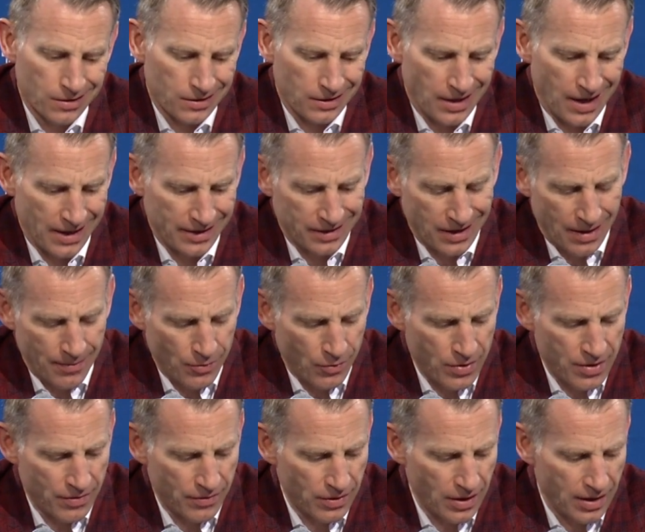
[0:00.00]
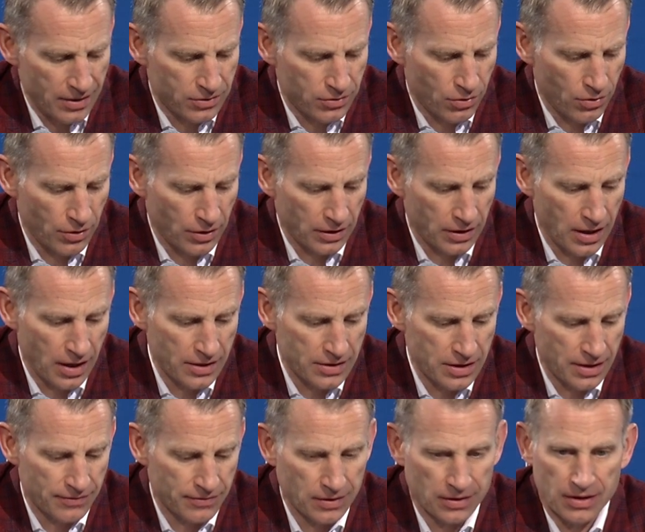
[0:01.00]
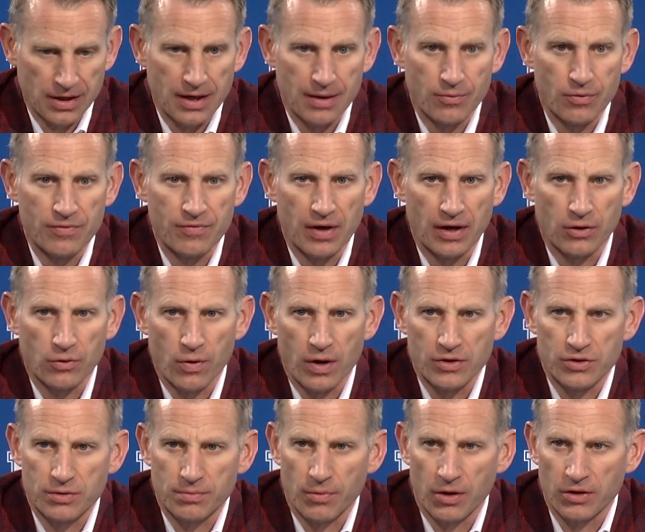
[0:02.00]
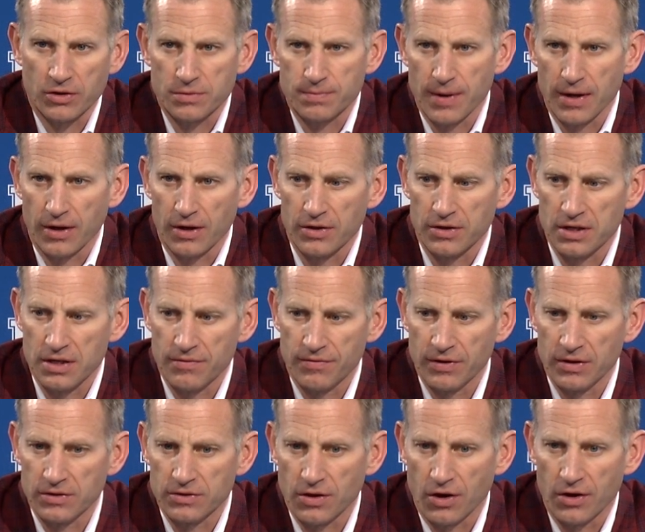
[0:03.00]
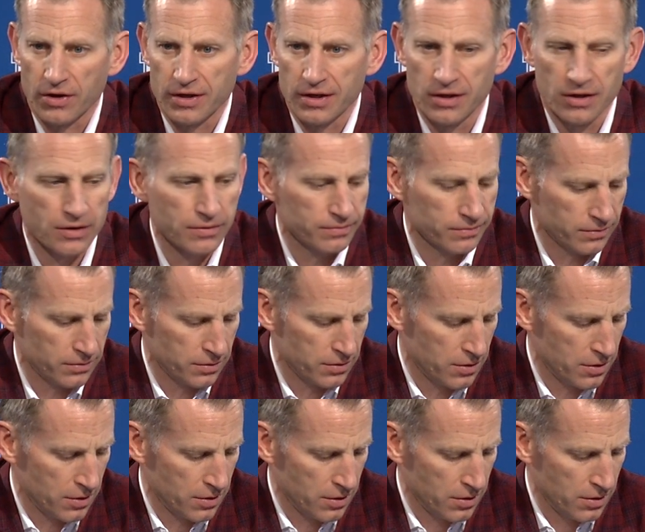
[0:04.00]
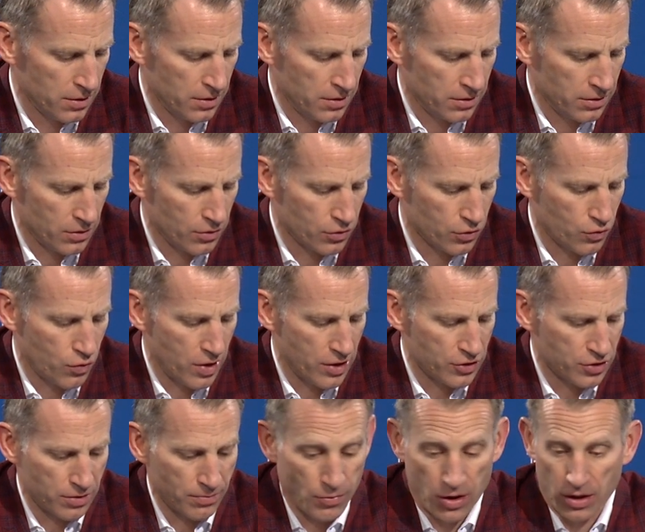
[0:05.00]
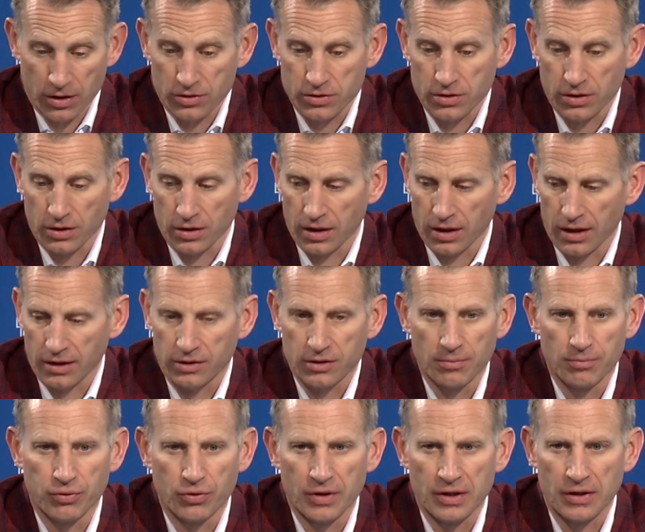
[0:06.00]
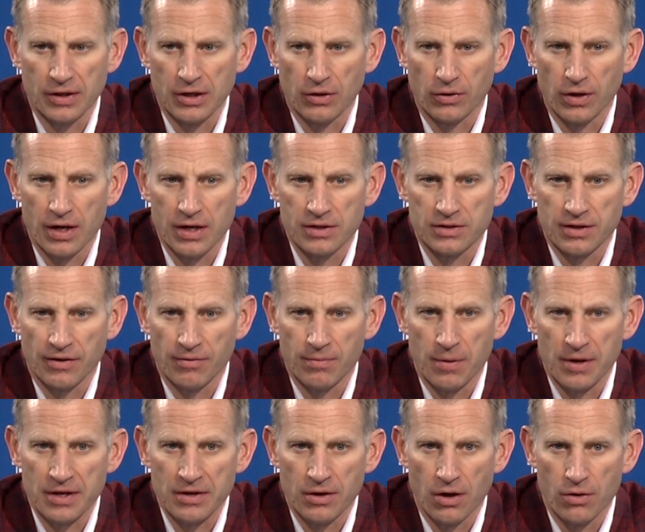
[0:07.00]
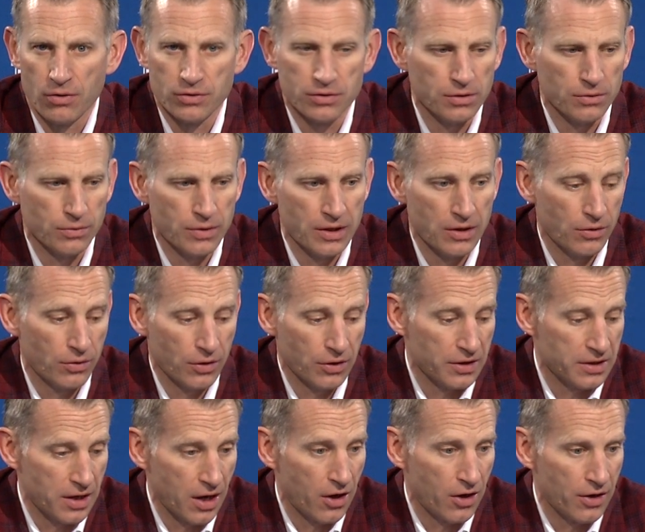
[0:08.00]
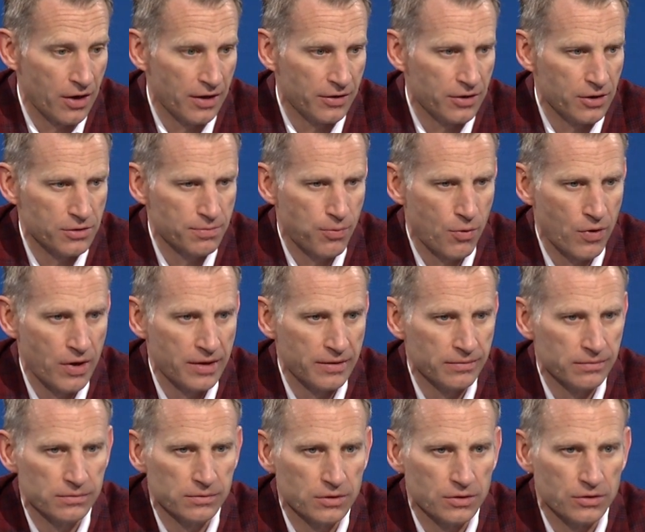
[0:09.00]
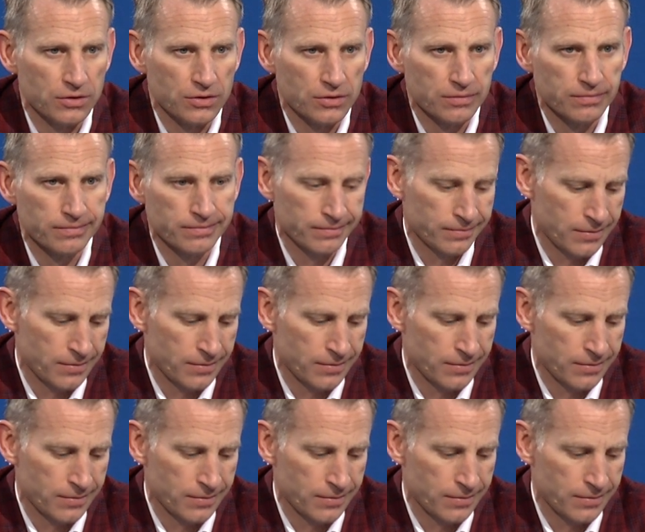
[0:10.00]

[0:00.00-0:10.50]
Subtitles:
not that. I mean, I told our guys after the game, we've had question marks about our defense all year. Those question marks are completely erased. Everybody knows that we don't really guard at this point because